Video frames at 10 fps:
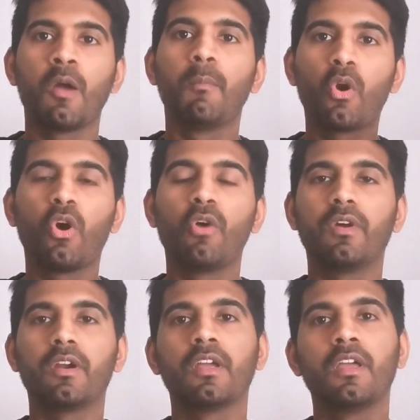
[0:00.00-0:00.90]

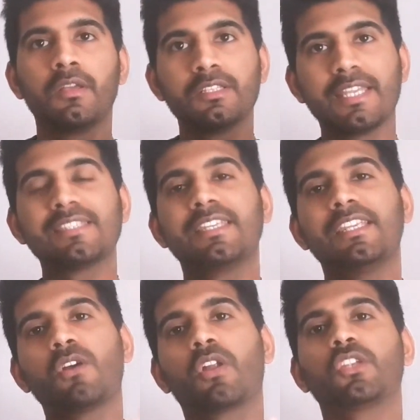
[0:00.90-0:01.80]
Moreover, since it
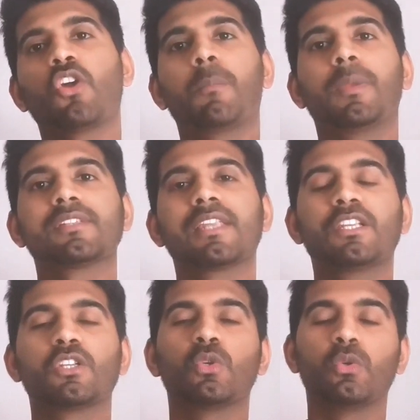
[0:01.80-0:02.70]
is on a topic
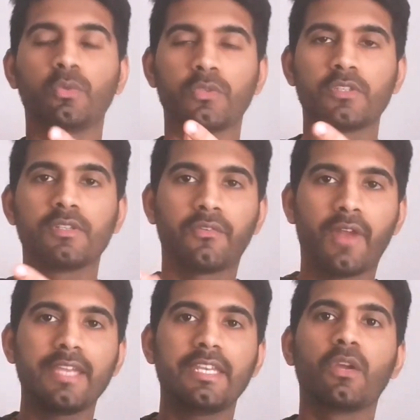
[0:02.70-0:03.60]
related to
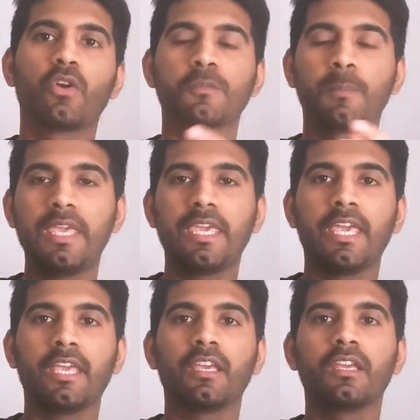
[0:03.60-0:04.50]
writing or
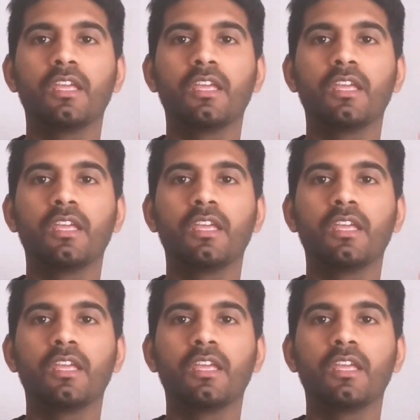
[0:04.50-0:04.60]
speaking,